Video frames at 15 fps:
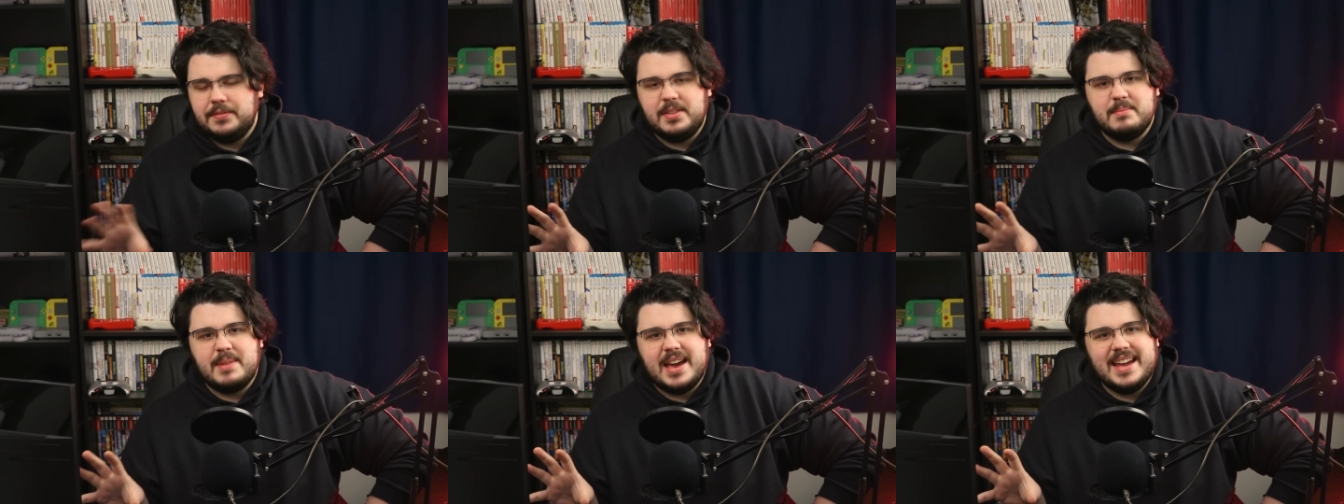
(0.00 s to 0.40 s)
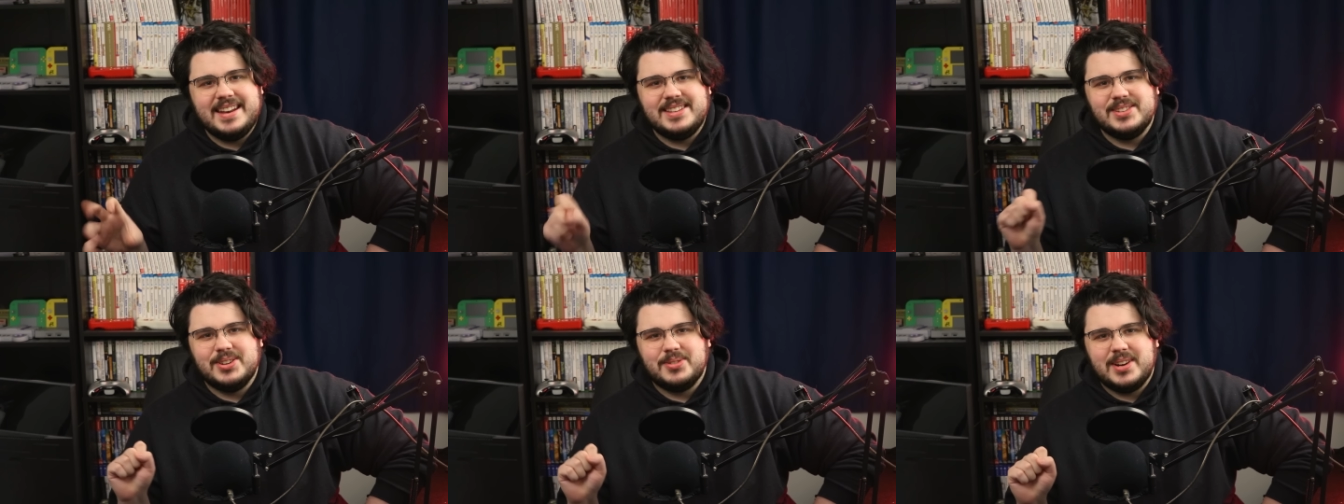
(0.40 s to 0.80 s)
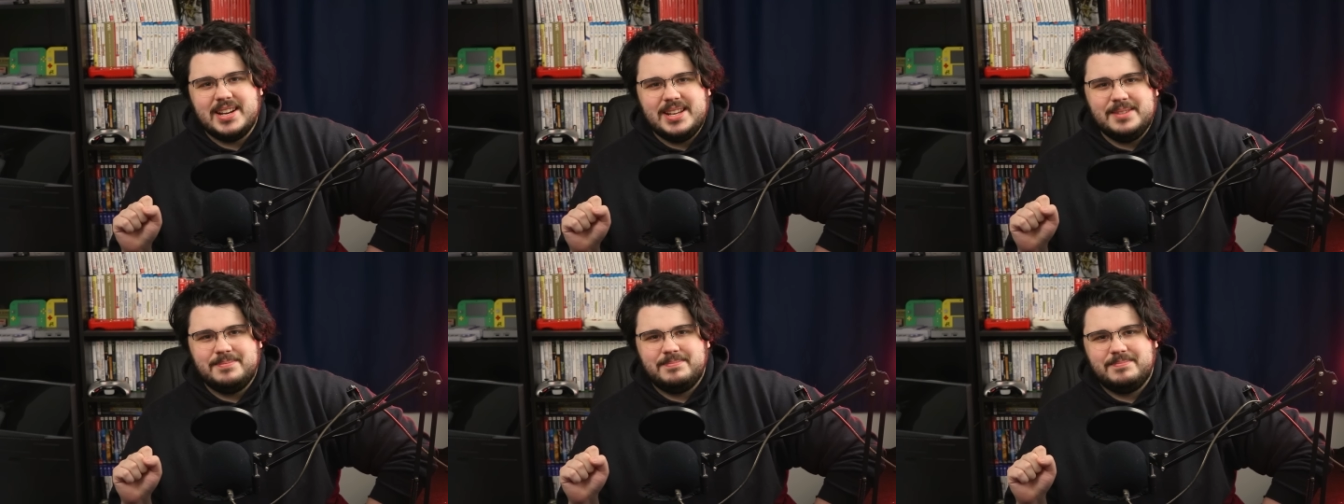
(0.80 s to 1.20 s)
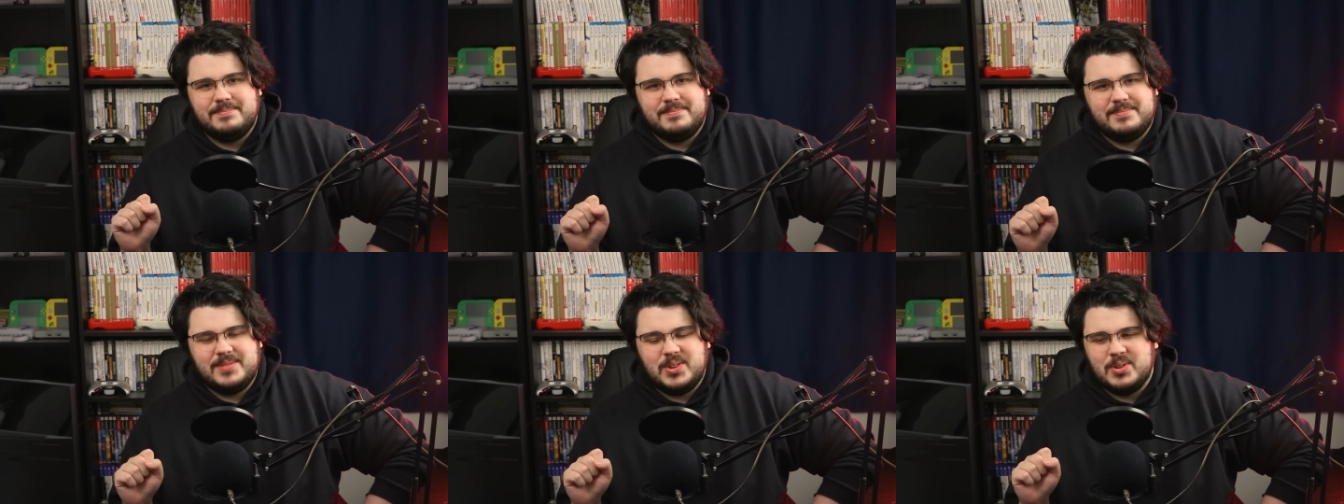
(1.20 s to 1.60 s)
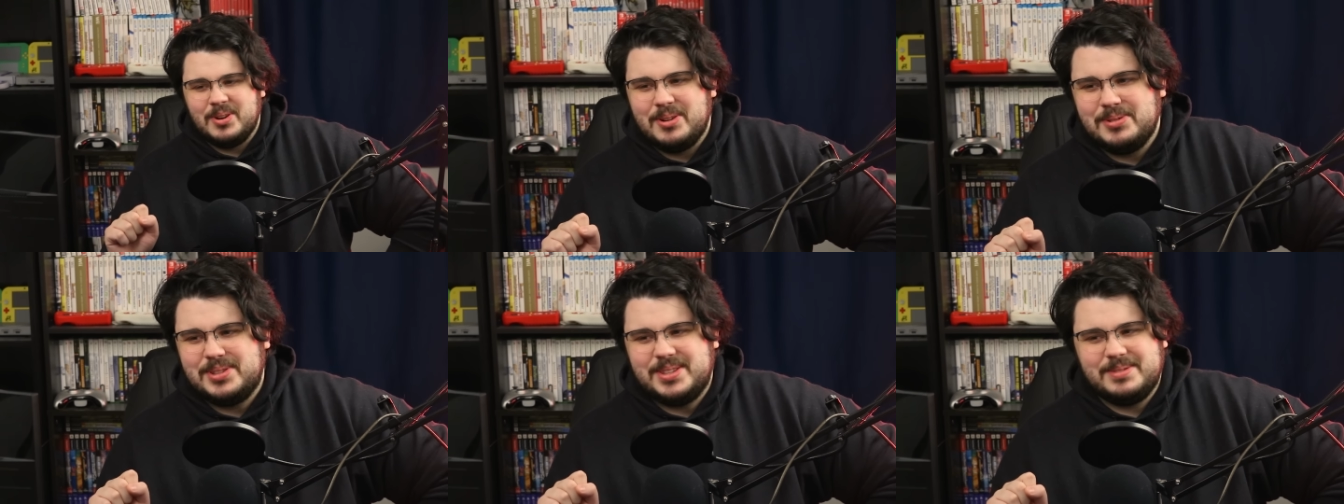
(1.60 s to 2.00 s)
off the bat is already
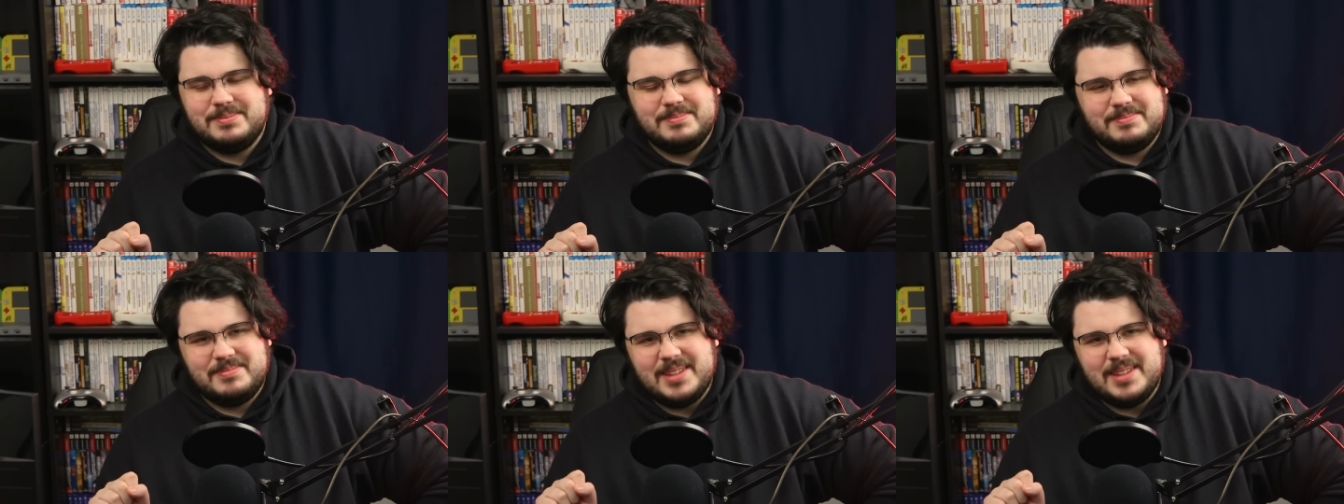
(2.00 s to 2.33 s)
gross.